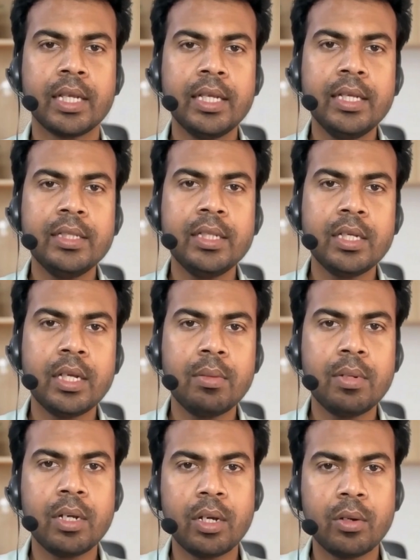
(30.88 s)
Today,
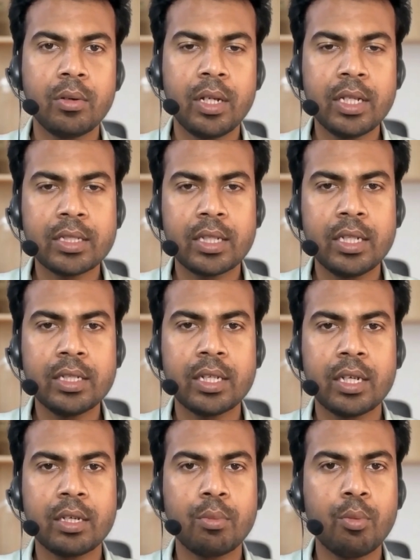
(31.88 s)
GTM enable
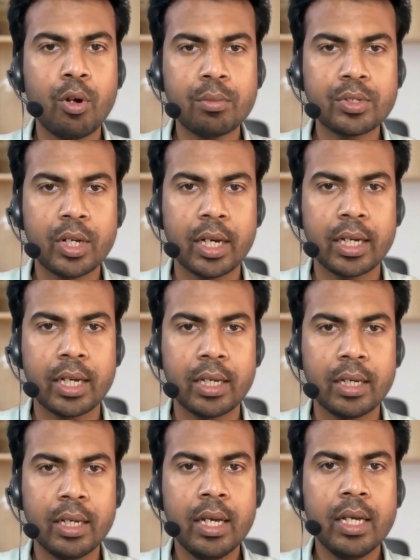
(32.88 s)
installation, form
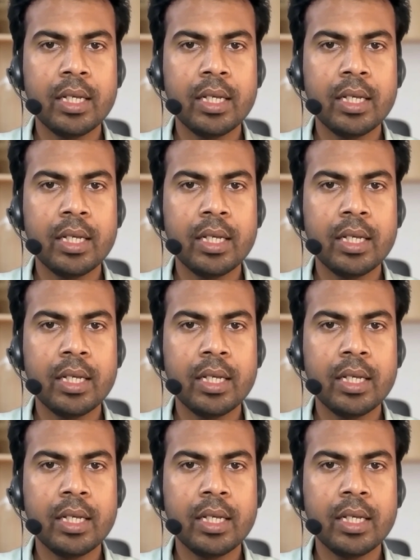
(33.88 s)
tracking,